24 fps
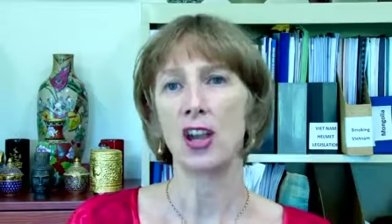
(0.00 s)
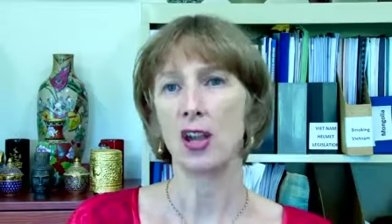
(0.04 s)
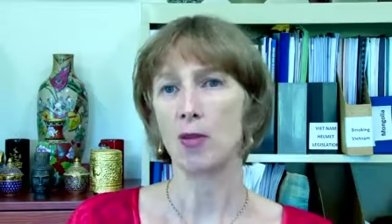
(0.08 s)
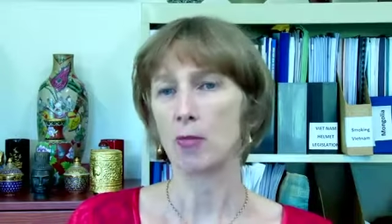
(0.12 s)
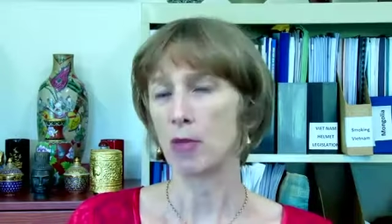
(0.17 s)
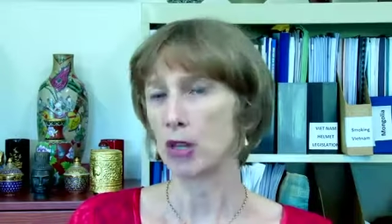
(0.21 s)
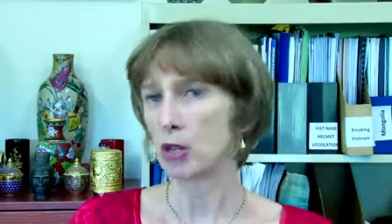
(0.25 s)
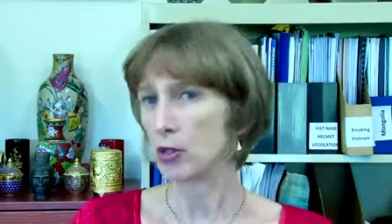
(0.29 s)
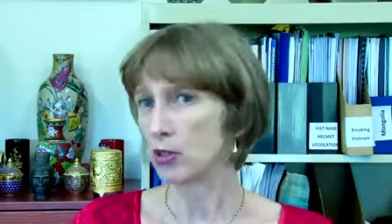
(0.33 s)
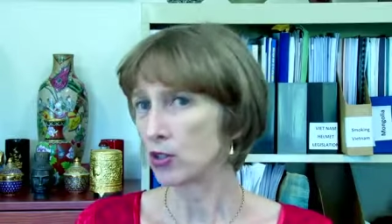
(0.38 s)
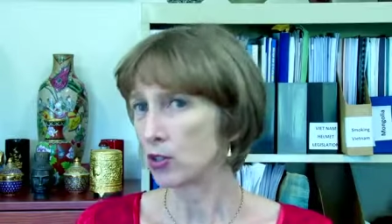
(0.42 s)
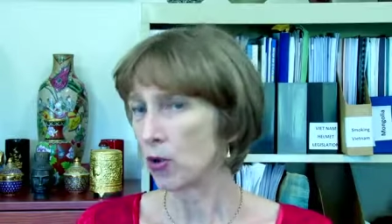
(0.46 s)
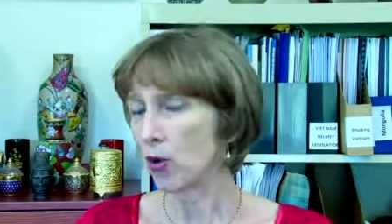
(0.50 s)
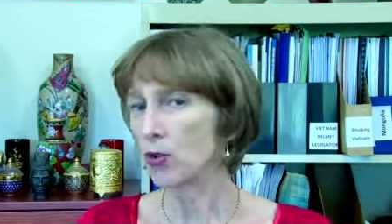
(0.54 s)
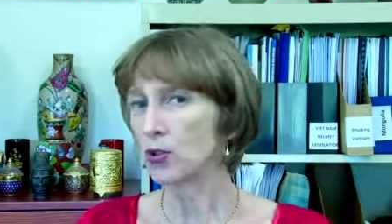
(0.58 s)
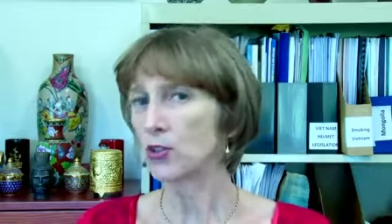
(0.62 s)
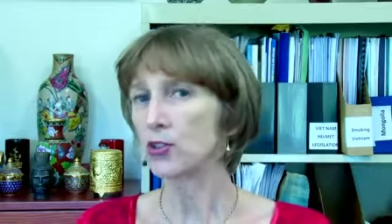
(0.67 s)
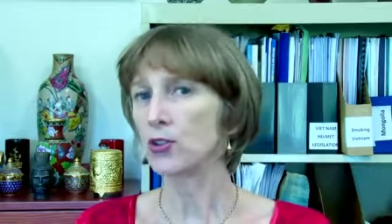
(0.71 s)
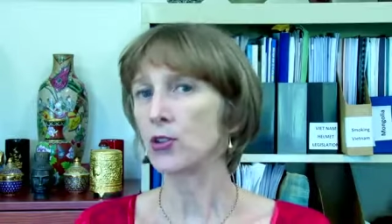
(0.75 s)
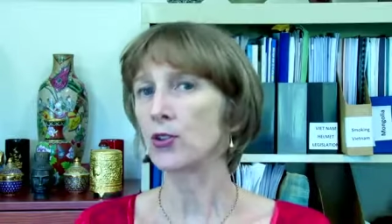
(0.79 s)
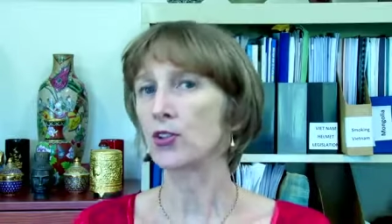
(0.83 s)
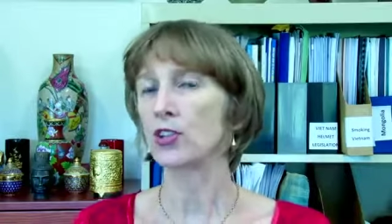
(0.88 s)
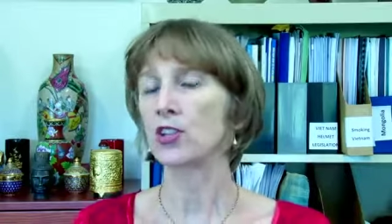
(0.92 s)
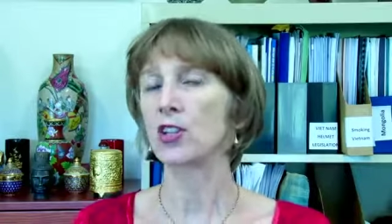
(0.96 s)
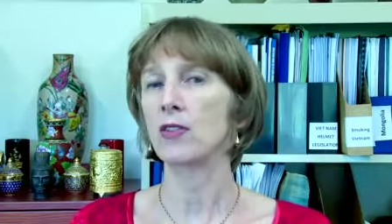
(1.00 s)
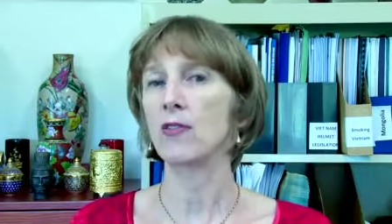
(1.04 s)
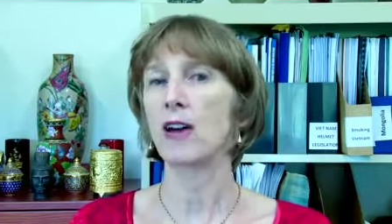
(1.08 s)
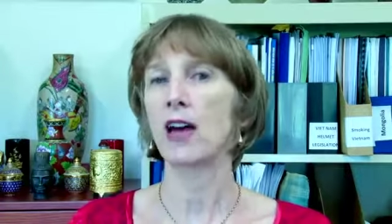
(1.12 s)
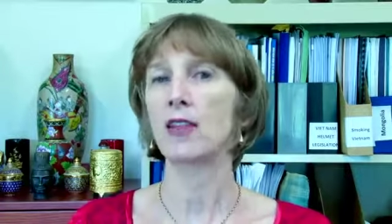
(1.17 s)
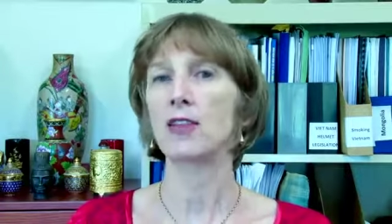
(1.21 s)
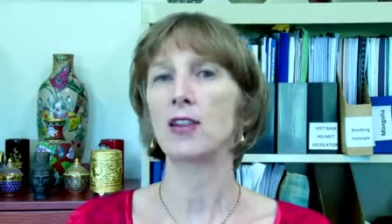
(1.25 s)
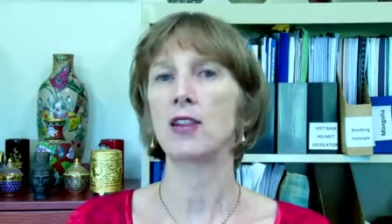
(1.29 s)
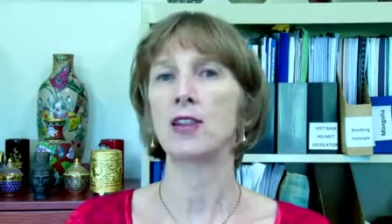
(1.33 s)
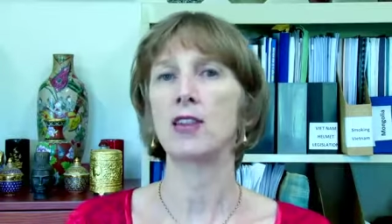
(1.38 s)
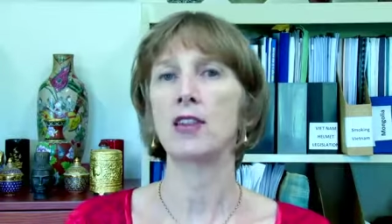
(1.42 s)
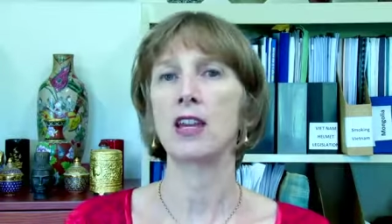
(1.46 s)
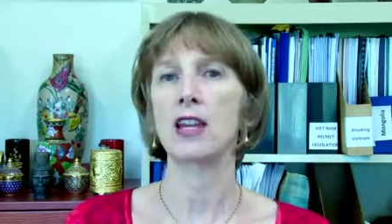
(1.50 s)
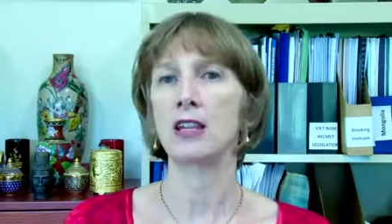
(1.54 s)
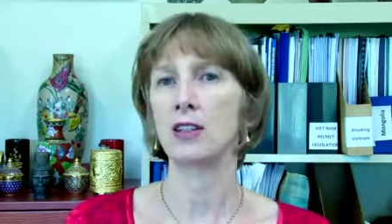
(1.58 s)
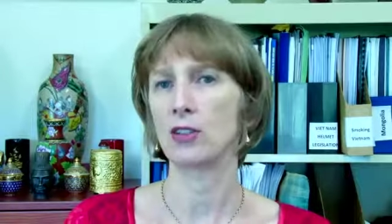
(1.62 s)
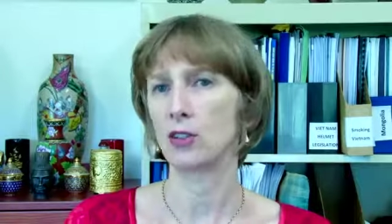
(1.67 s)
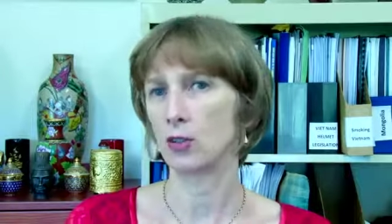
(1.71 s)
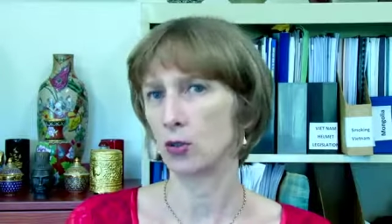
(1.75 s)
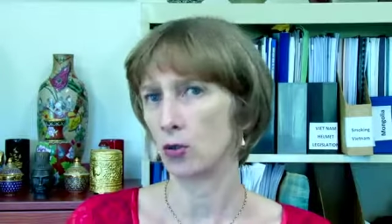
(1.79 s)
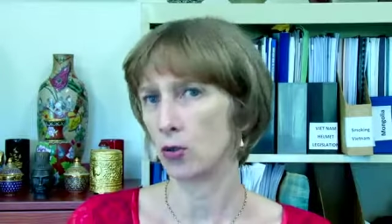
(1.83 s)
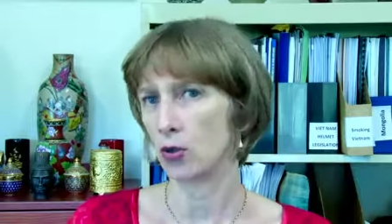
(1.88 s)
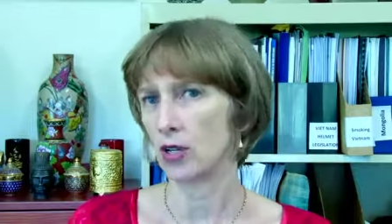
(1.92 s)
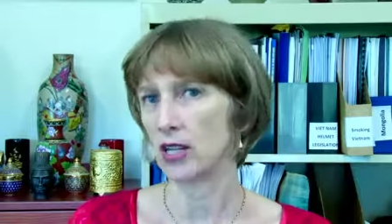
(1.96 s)
because all sorts of other
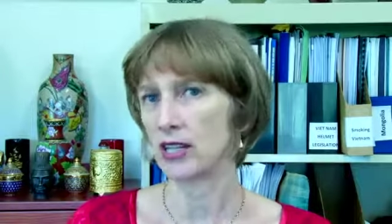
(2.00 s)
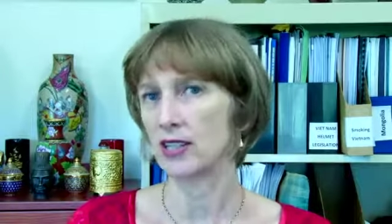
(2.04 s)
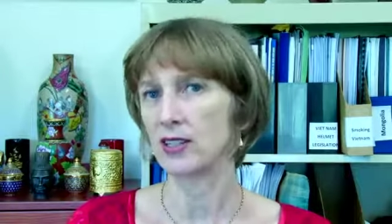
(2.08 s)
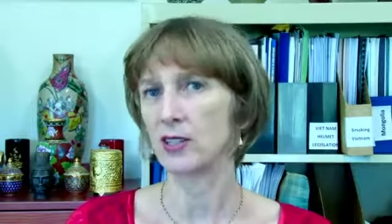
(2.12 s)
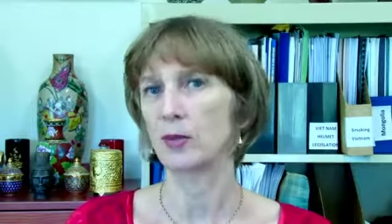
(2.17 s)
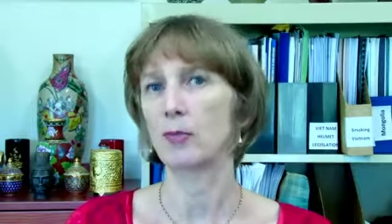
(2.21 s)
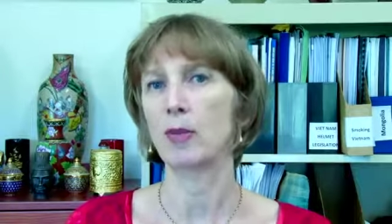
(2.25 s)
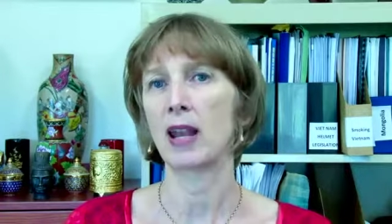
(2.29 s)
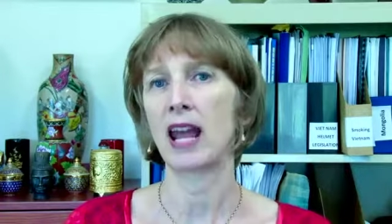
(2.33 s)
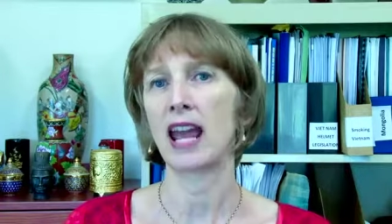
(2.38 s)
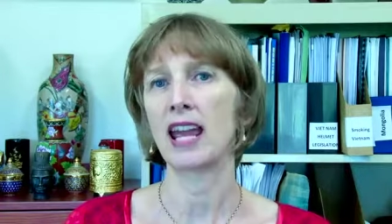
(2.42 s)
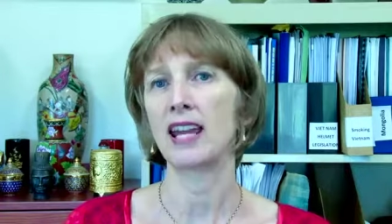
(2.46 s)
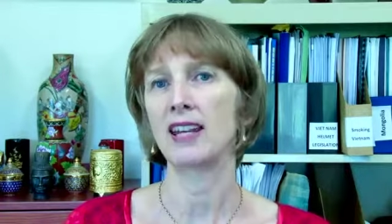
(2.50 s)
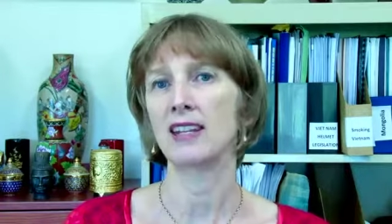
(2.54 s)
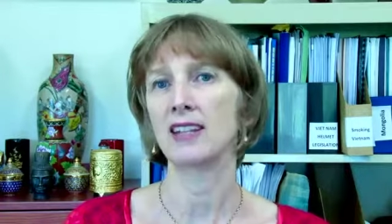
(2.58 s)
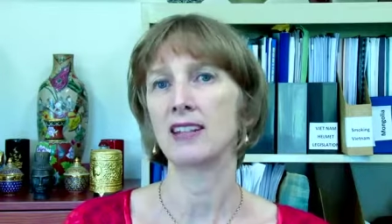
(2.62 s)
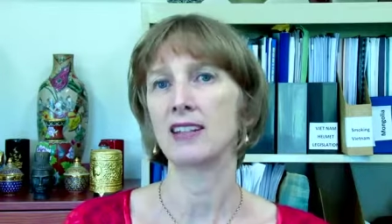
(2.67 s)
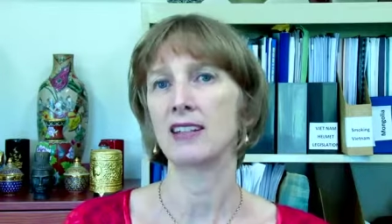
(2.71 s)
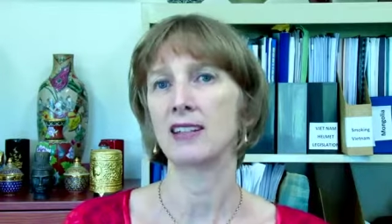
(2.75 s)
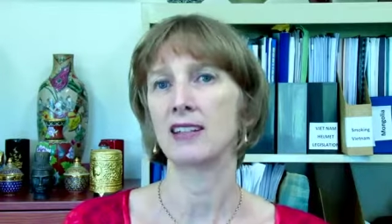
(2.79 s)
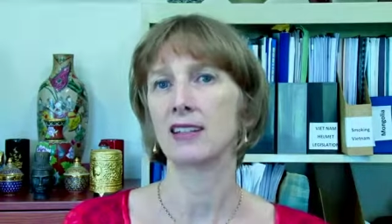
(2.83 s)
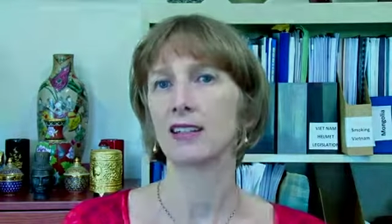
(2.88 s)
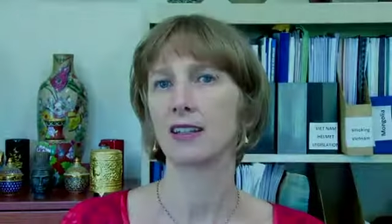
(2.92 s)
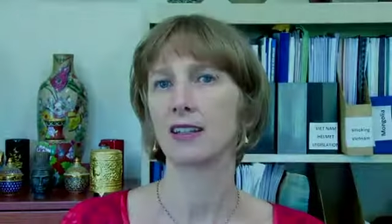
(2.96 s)
things could explain it.